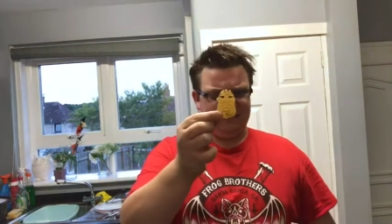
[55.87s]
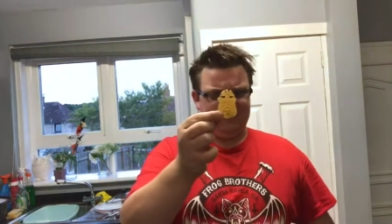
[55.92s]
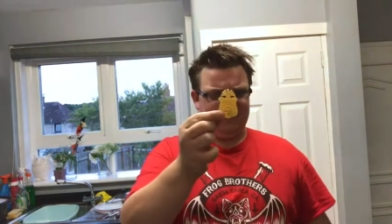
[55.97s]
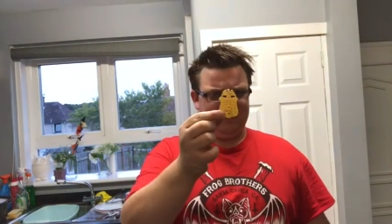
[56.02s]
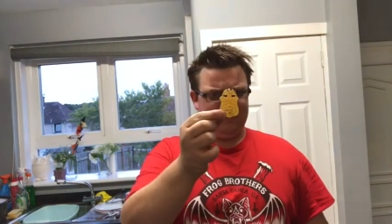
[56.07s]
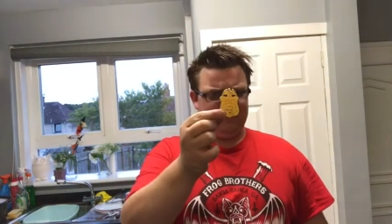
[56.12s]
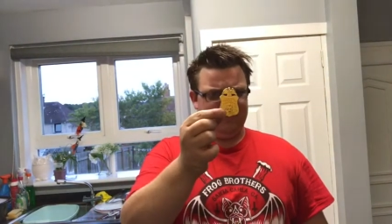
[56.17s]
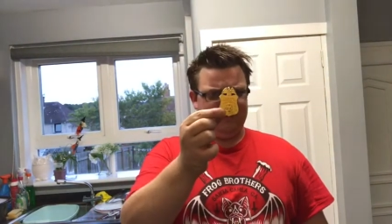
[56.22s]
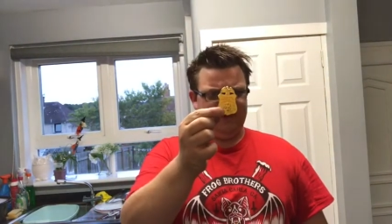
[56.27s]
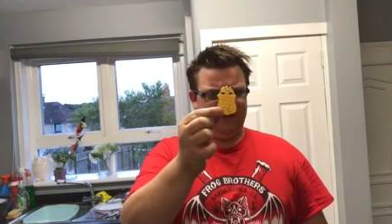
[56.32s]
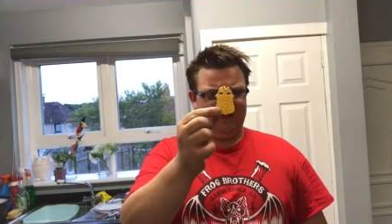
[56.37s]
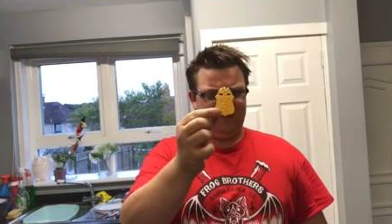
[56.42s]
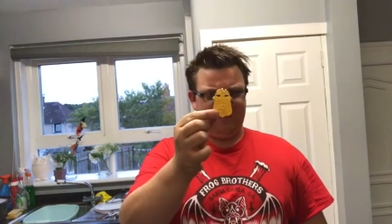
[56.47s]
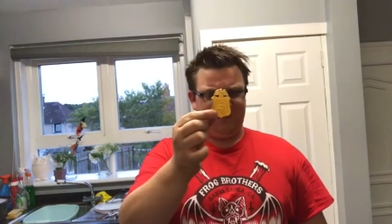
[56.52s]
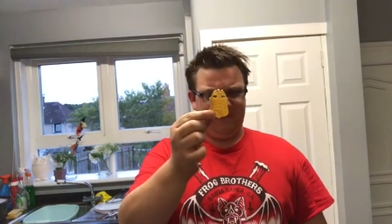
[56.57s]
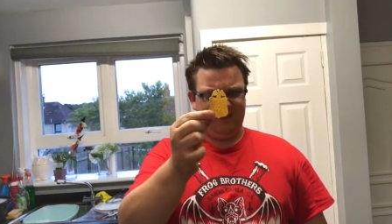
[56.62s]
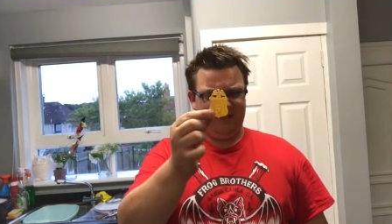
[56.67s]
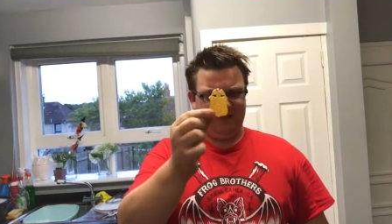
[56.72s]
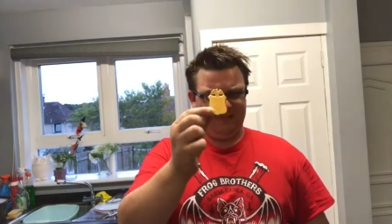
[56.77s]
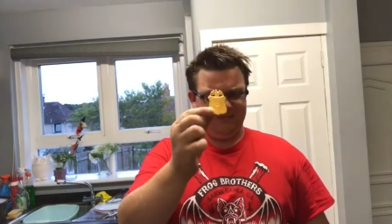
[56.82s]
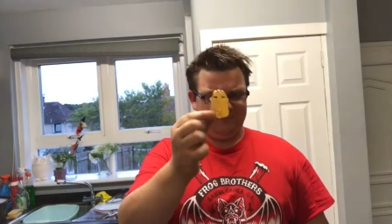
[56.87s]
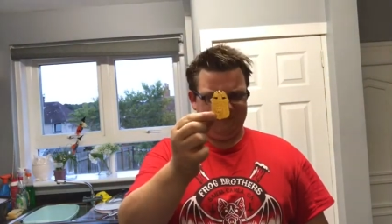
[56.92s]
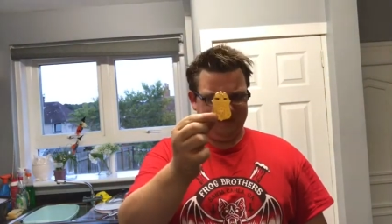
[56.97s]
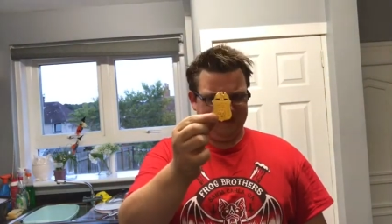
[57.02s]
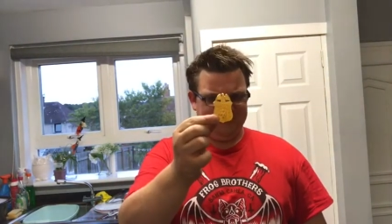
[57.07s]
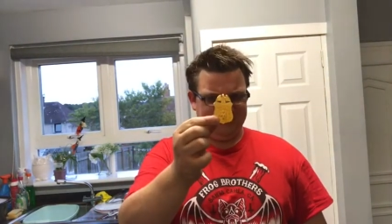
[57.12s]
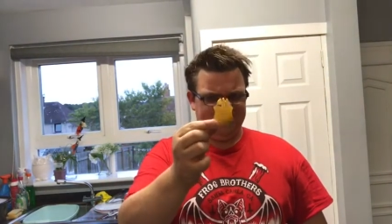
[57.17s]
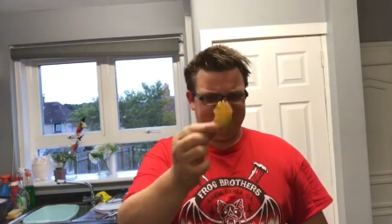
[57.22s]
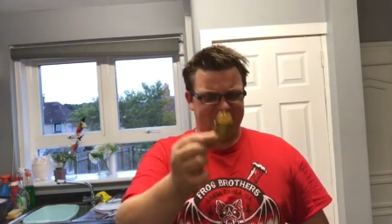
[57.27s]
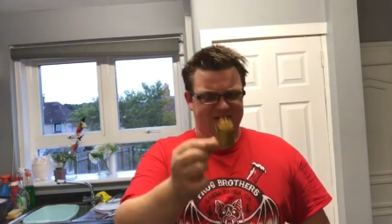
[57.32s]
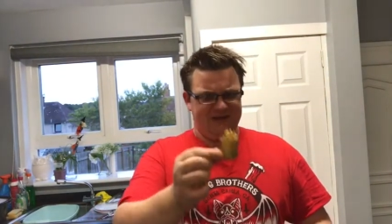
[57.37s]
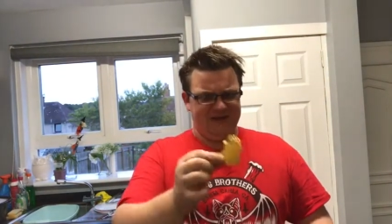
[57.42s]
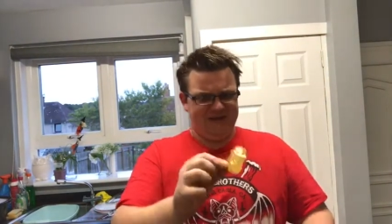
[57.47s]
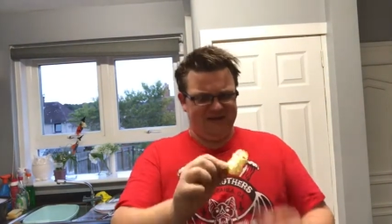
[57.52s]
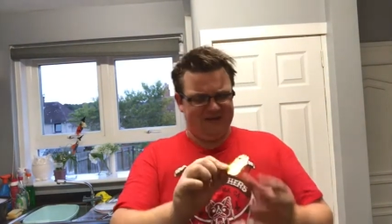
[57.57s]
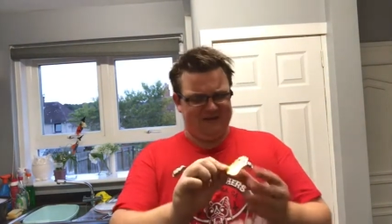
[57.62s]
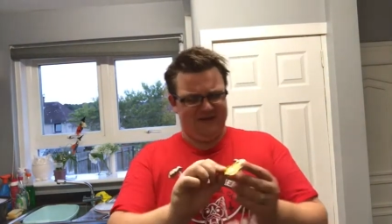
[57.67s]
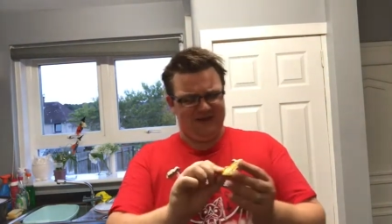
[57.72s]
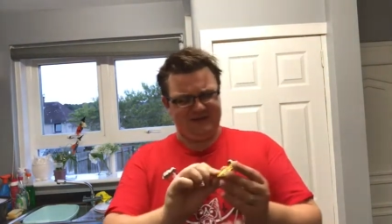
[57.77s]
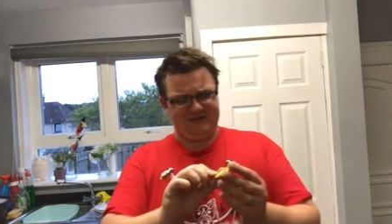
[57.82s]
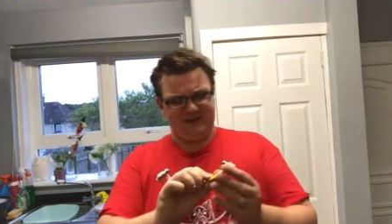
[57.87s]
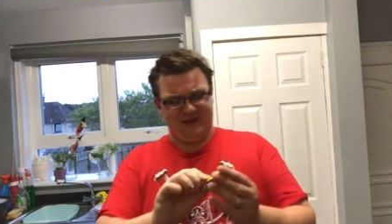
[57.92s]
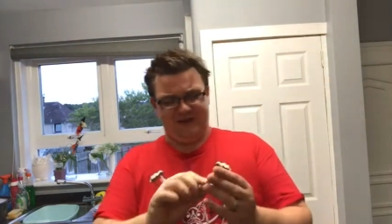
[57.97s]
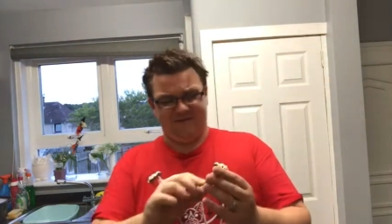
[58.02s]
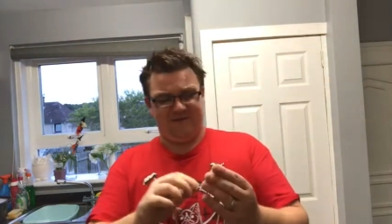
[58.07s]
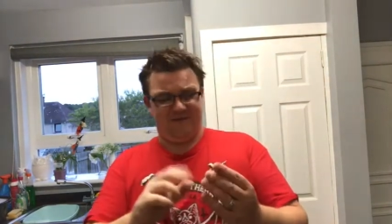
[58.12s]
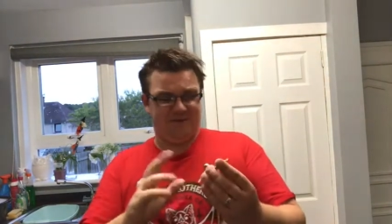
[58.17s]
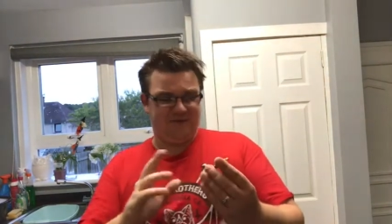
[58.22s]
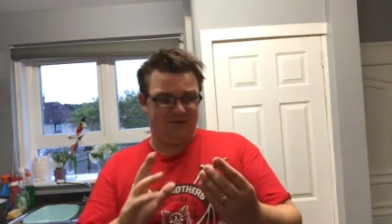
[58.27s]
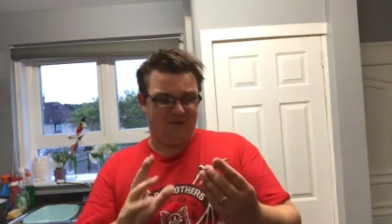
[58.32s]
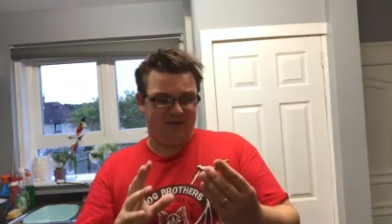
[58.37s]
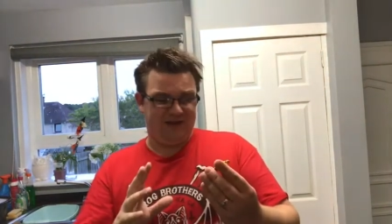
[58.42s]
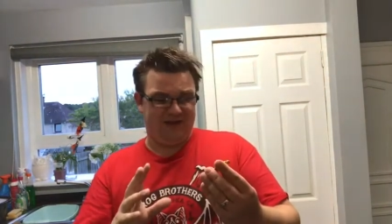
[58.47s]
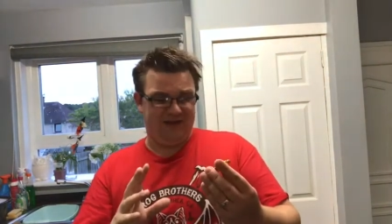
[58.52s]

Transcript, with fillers: an FBI badge. This I found on